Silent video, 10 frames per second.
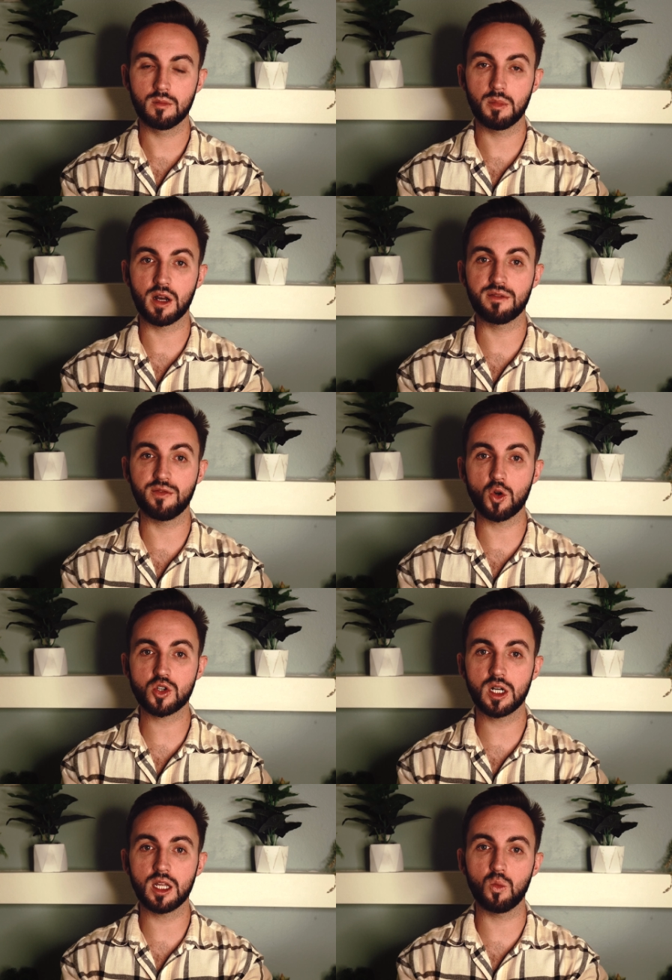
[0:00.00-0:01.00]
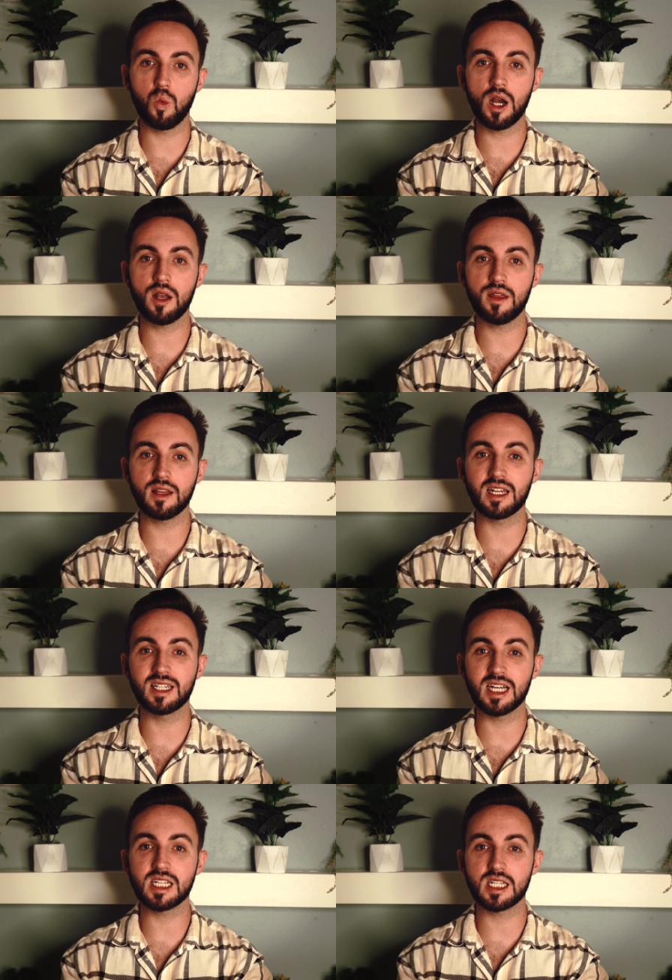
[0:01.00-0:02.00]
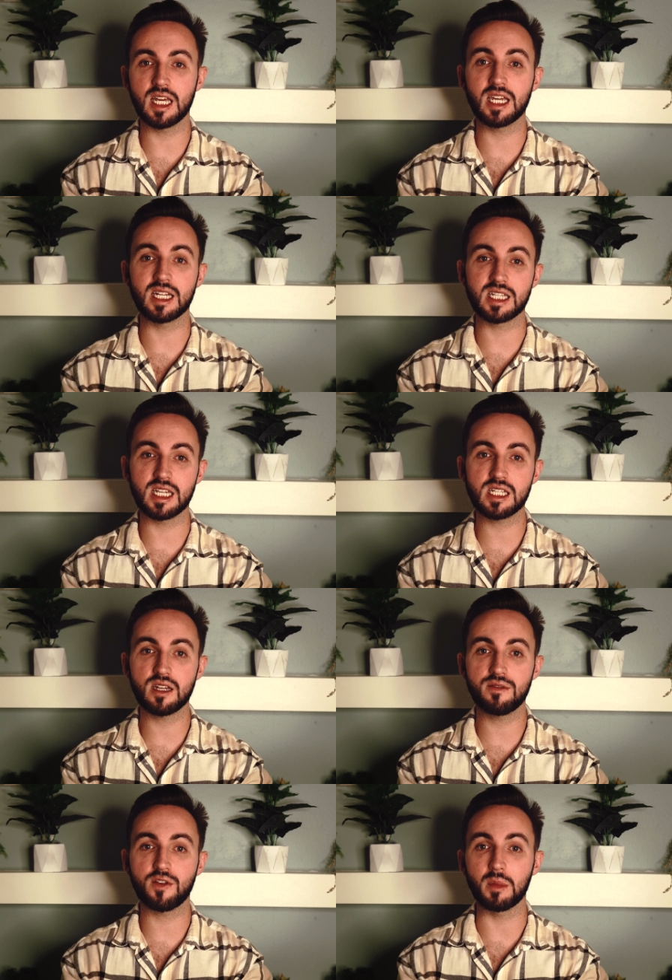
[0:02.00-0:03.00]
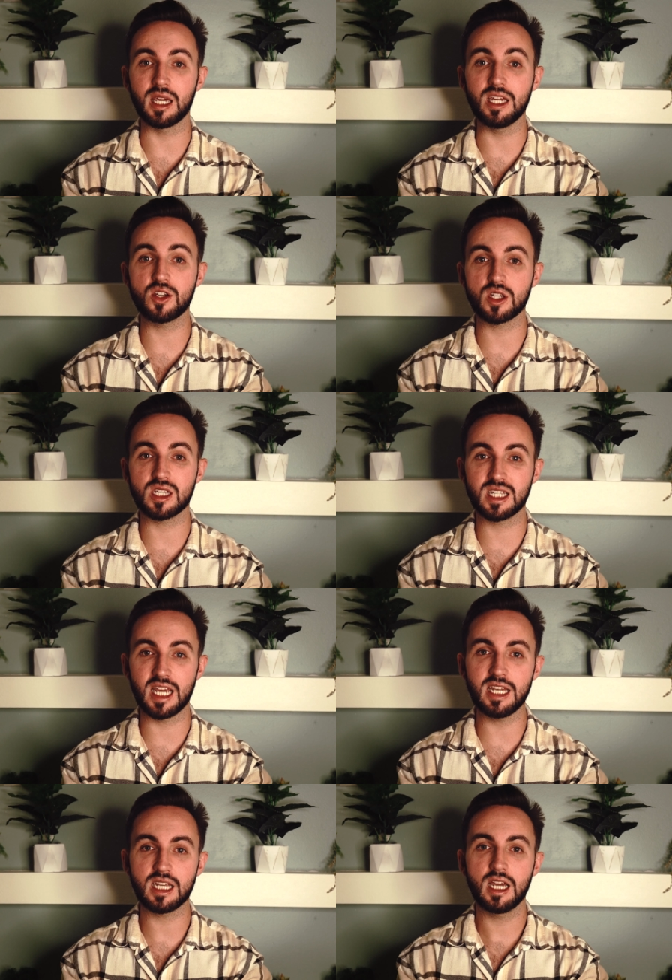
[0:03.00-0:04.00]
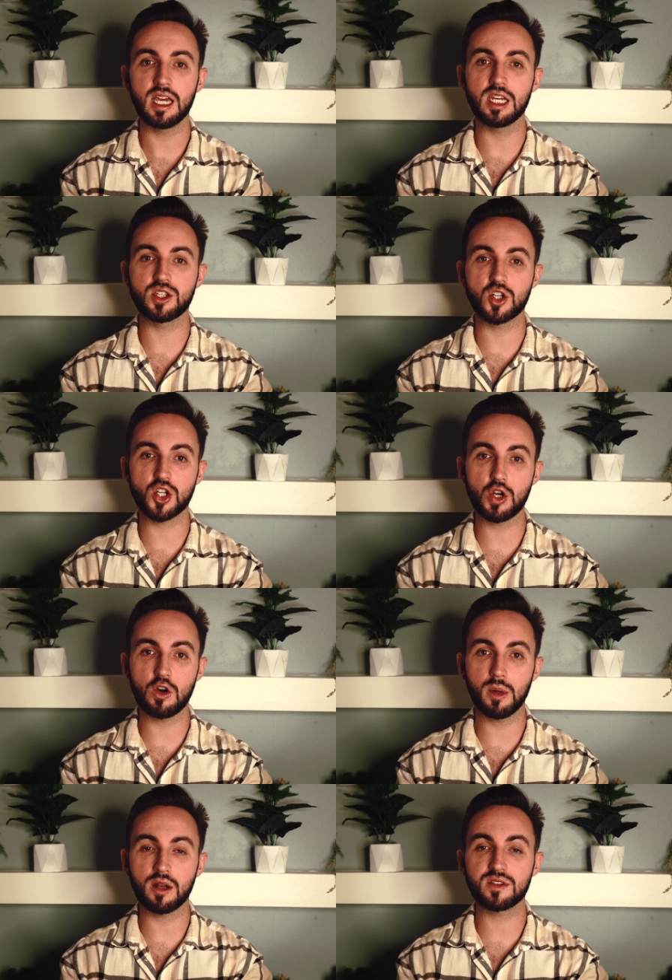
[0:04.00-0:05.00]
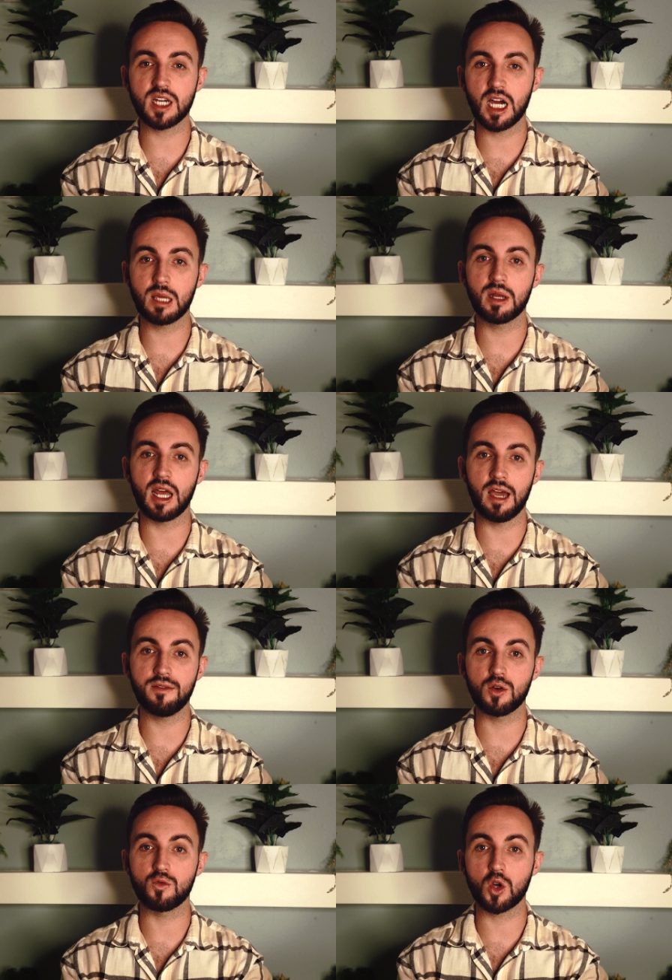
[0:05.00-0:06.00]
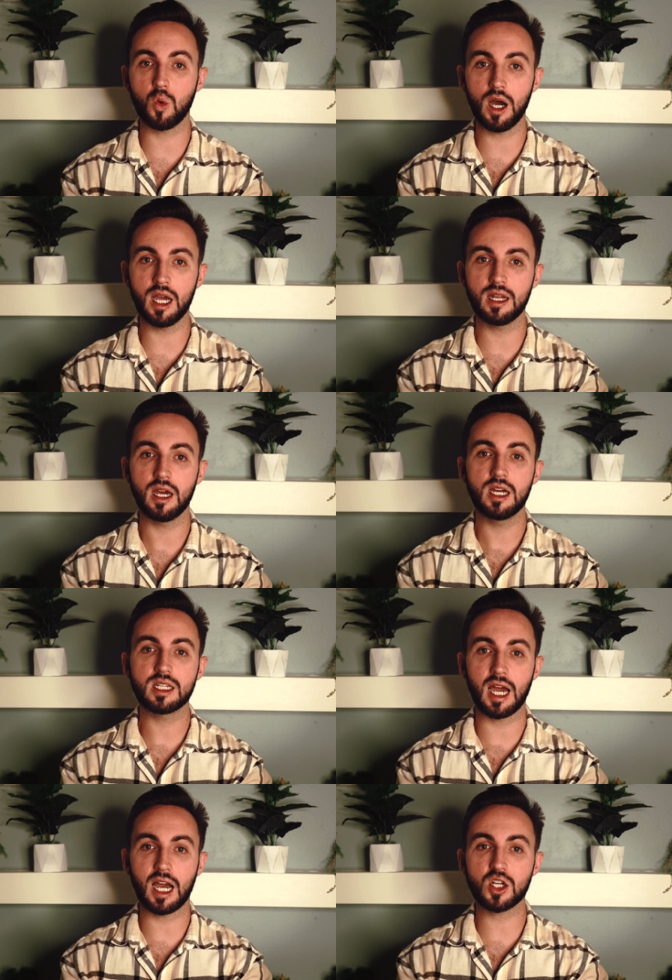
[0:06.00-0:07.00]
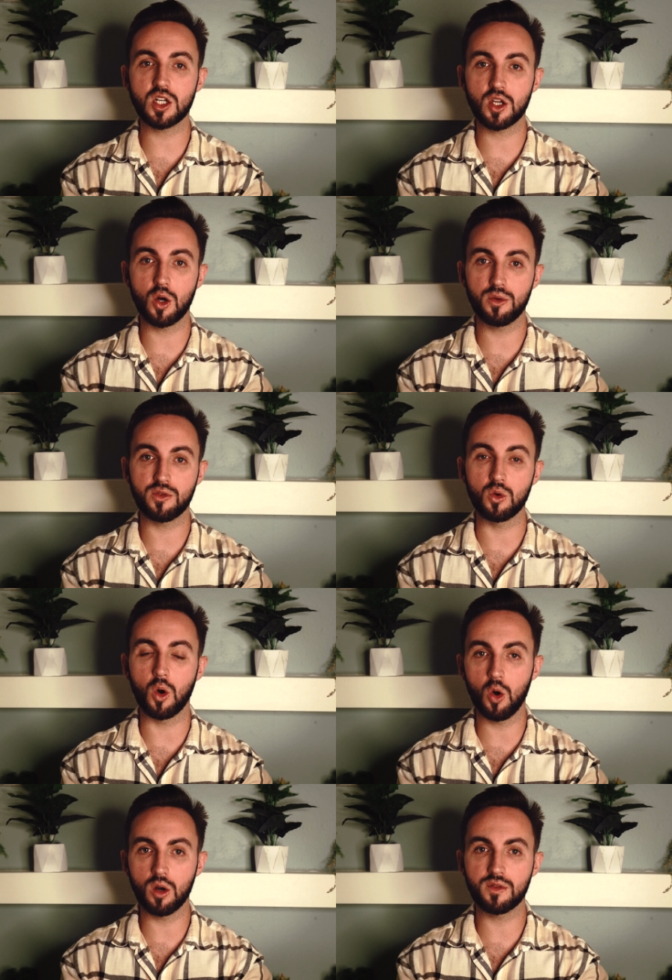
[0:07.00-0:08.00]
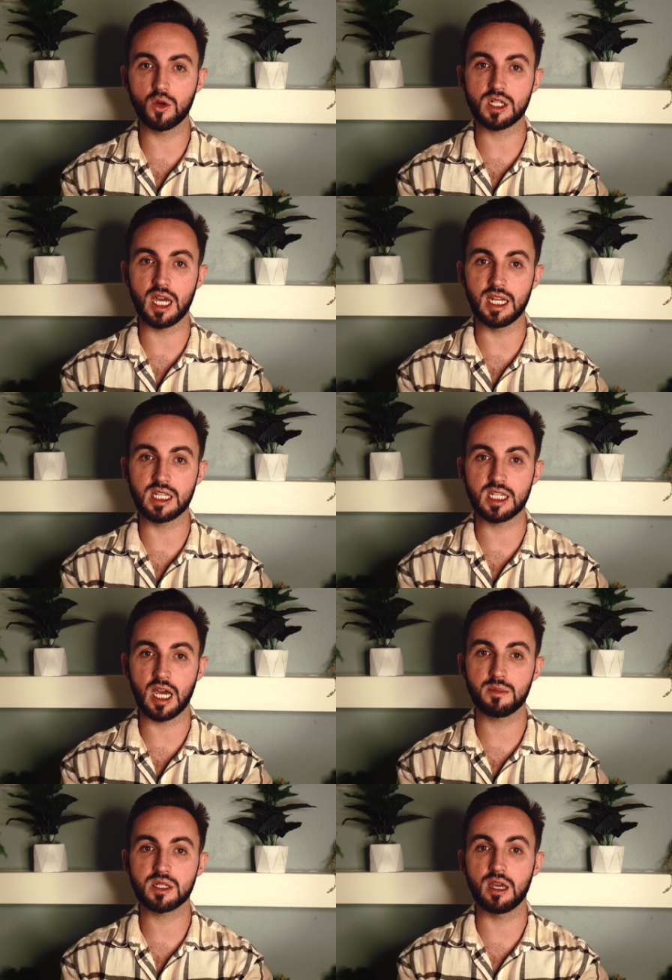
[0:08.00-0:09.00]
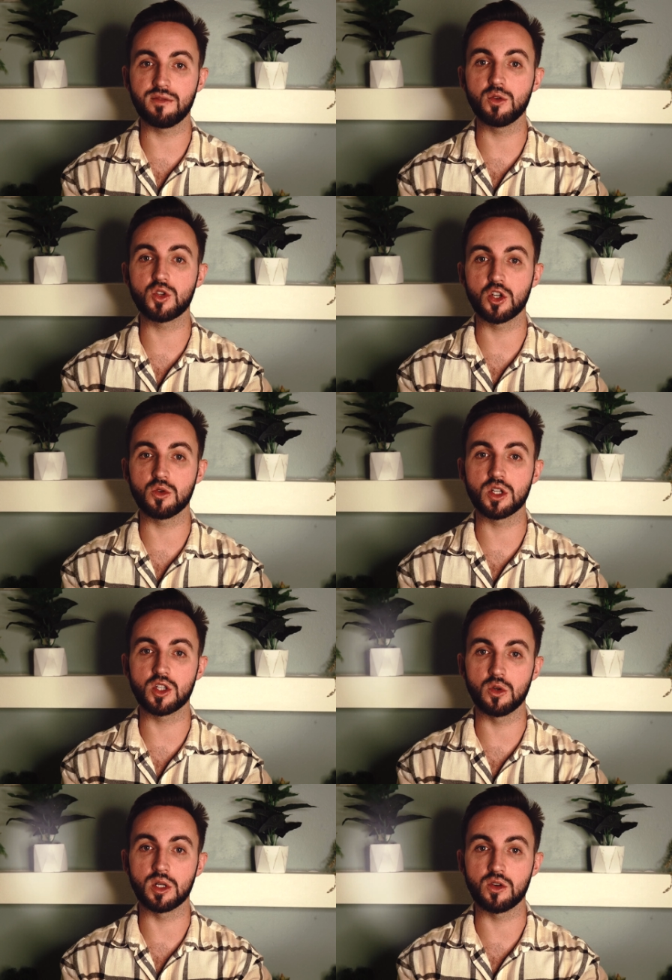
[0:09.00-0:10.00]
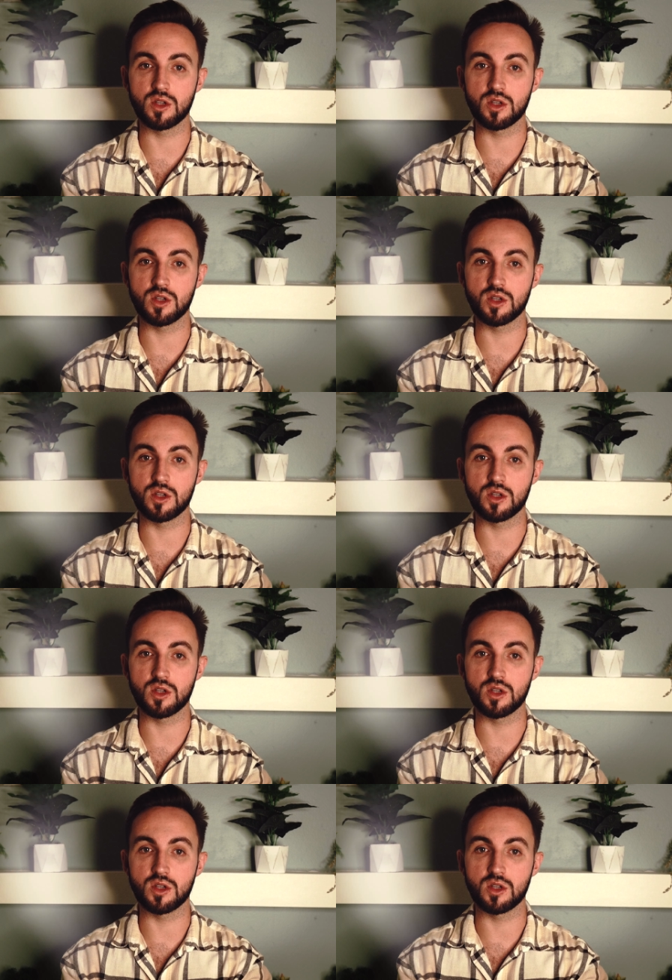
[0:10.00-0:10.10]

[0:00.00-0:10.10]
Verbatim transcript: But unfortunately, one thing that does stay consistent from each state is the sheer amount of time and effort required to actually go through all of those 8 steps if you choose to do it